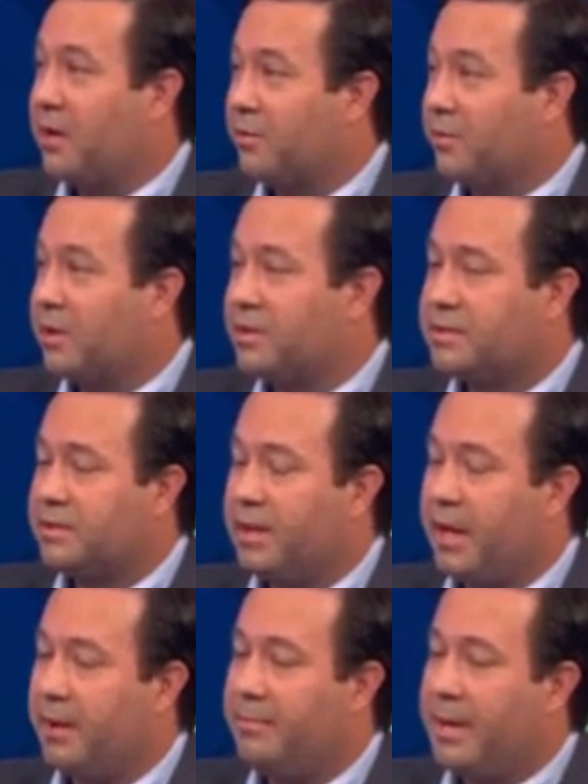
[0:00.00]
this.
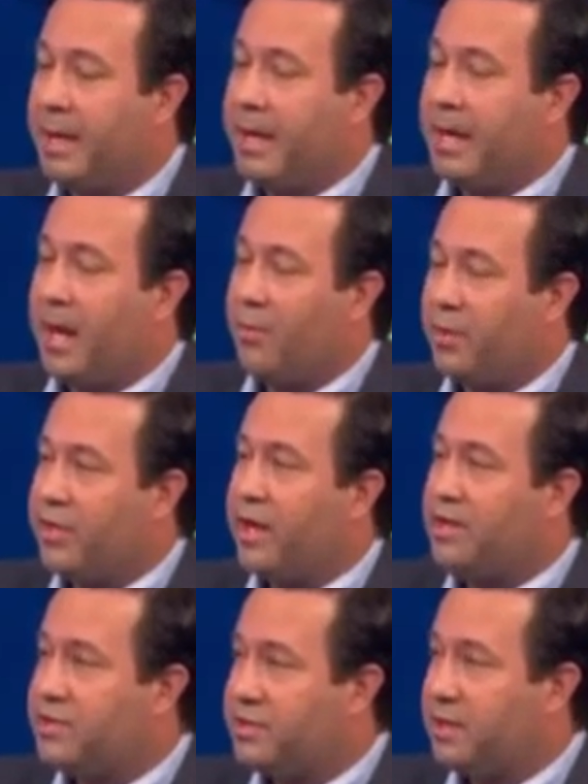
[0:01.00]
And what
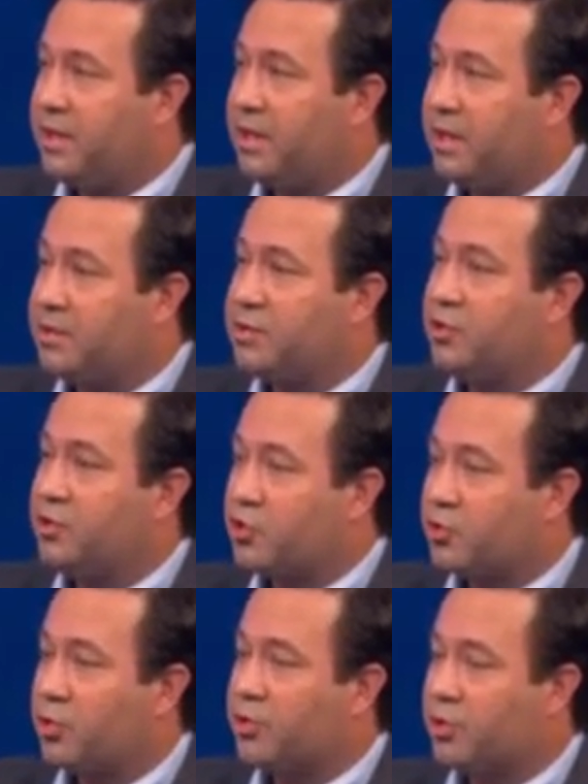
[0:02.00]
they see is in the
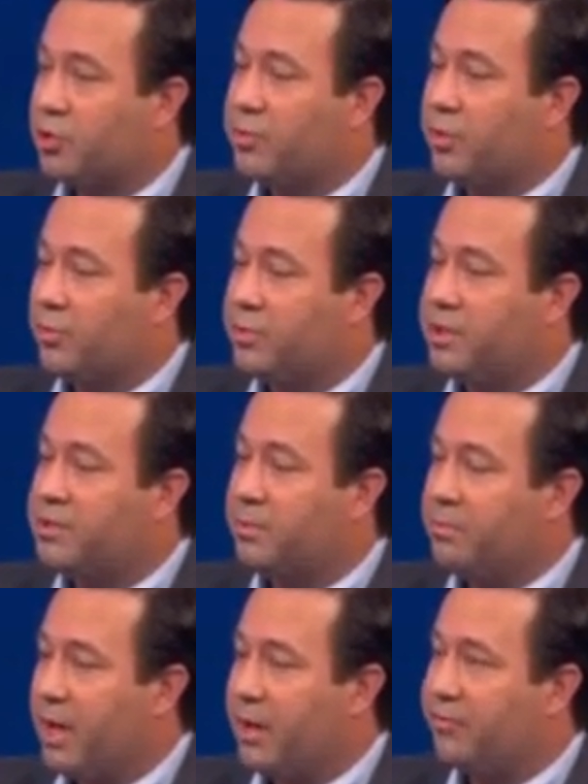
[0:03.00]
short term, there will be
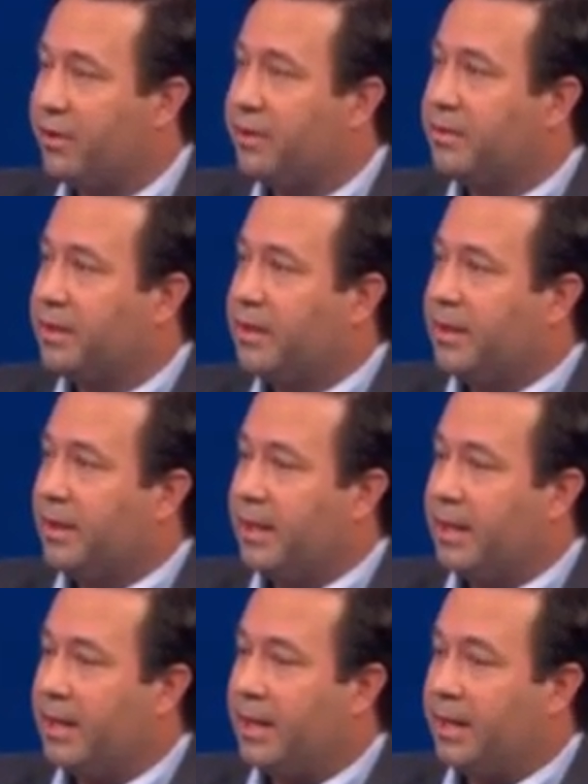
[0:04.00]
some benefit.
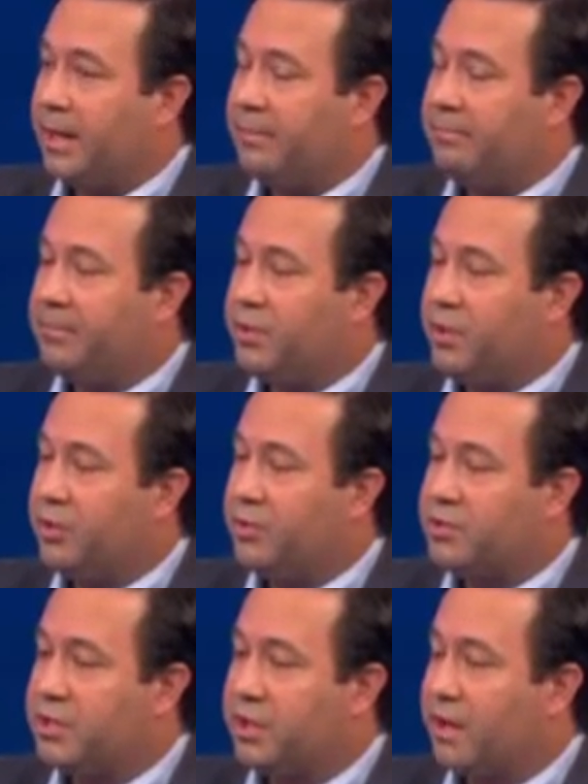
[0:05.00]
You're
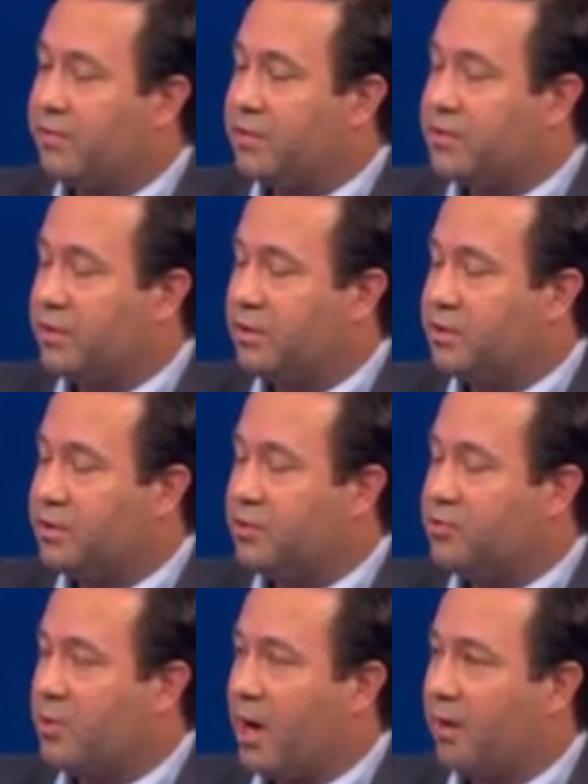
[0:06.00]
seeing obviously this
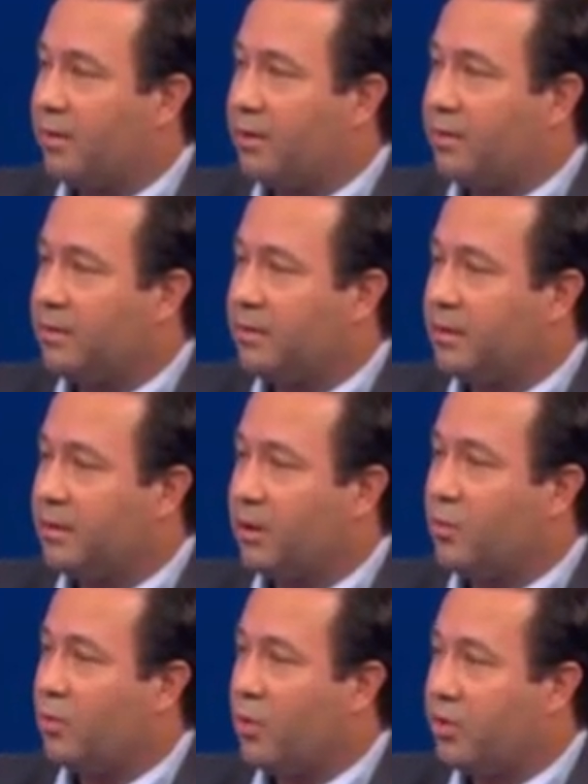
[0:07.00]
huge rally
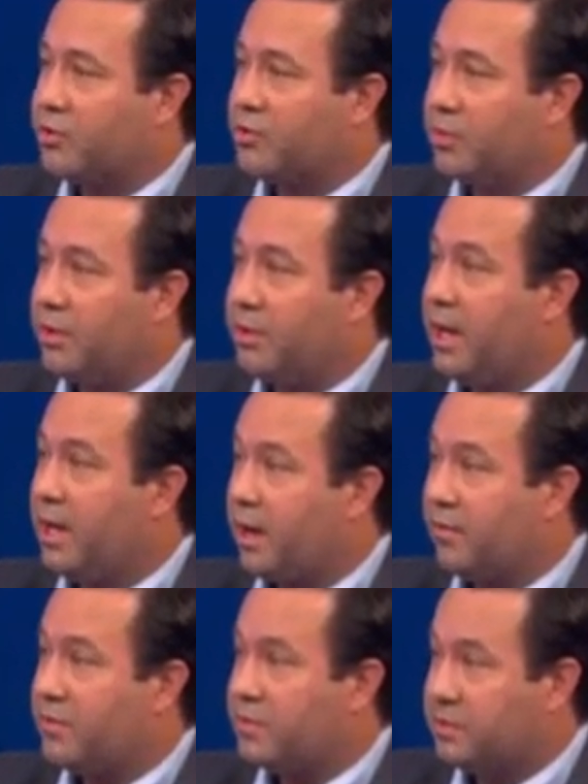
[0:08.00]
on Wall Street. They
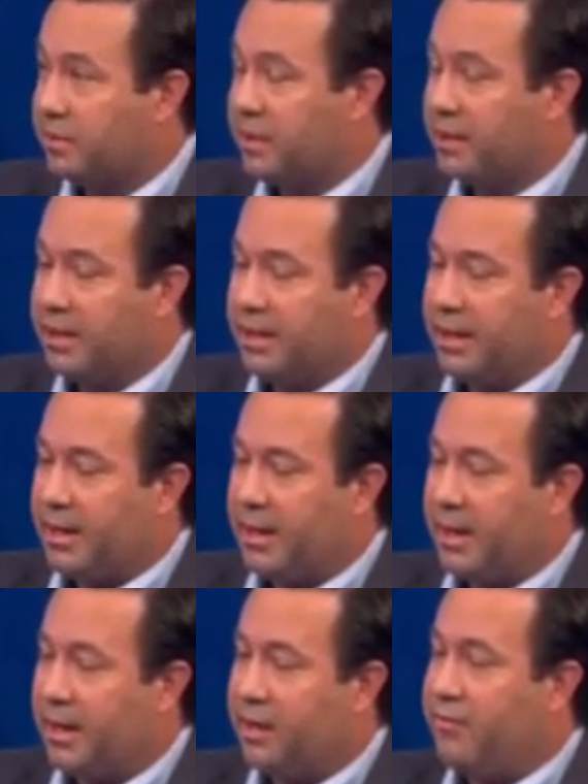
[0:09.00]
obviously
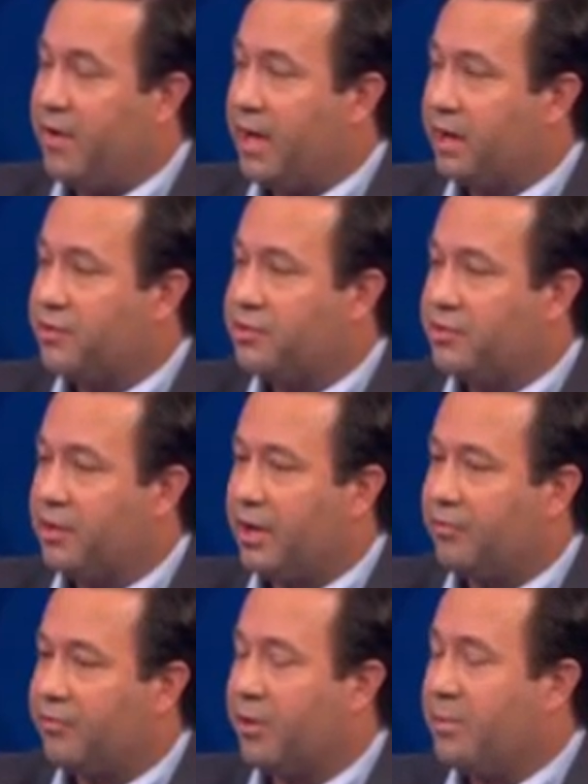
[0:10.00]
advantage
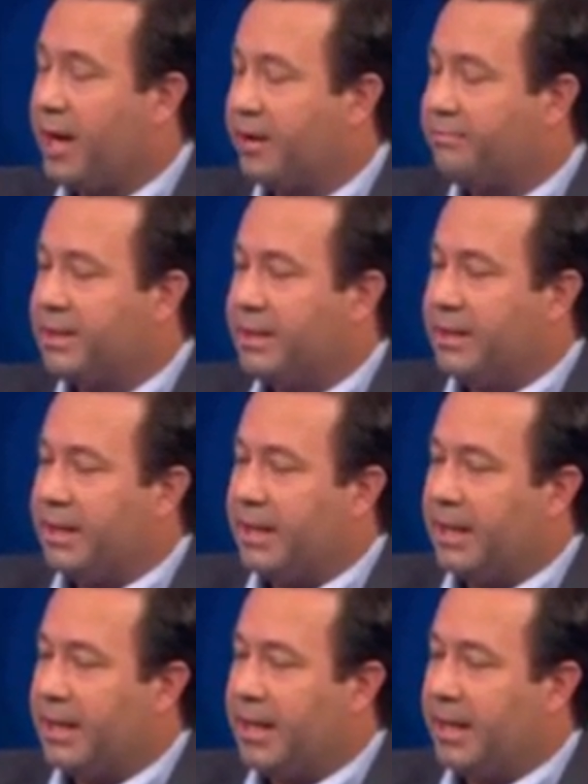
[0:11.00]
from that.
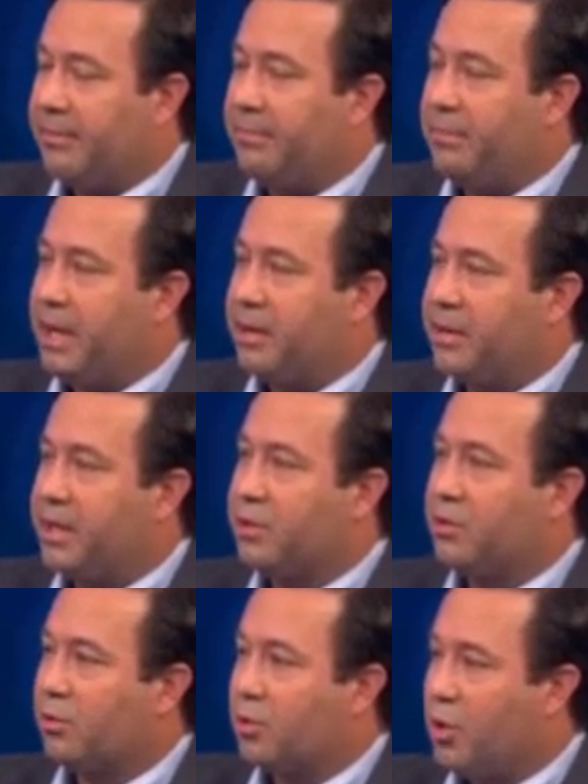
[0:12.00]
But I think in
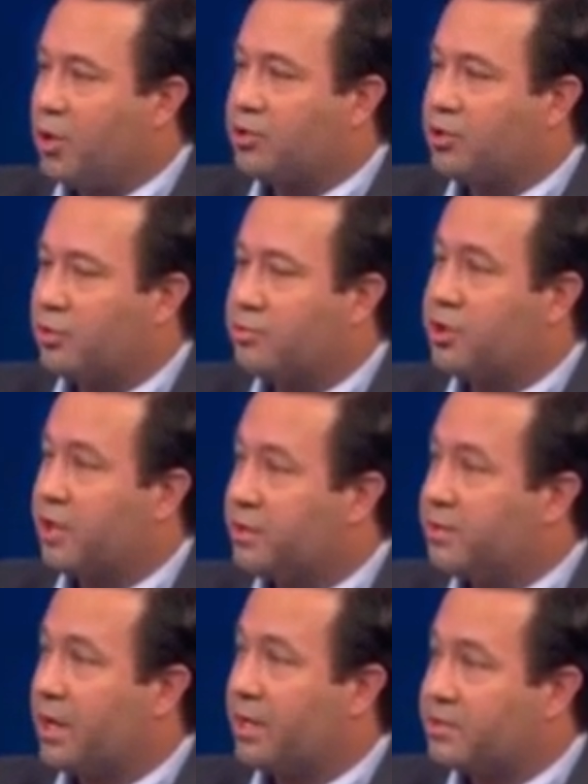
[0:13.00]
the long term,
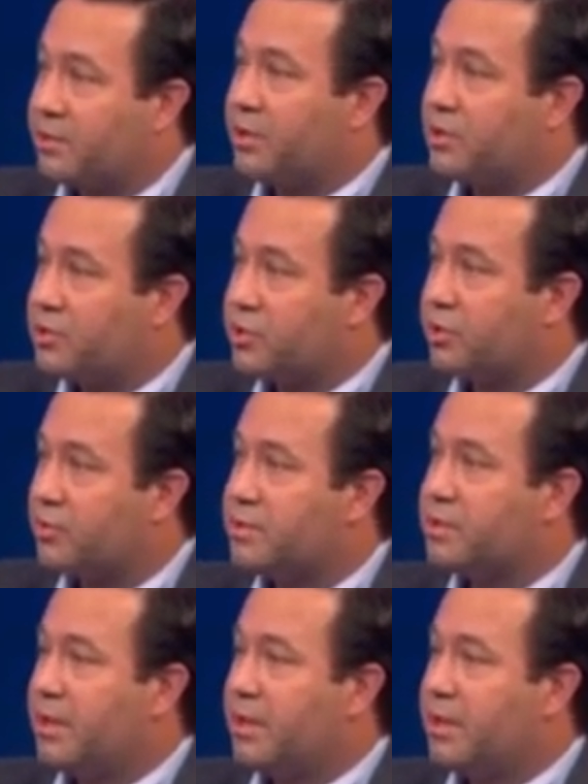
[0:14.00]
China's got some concerns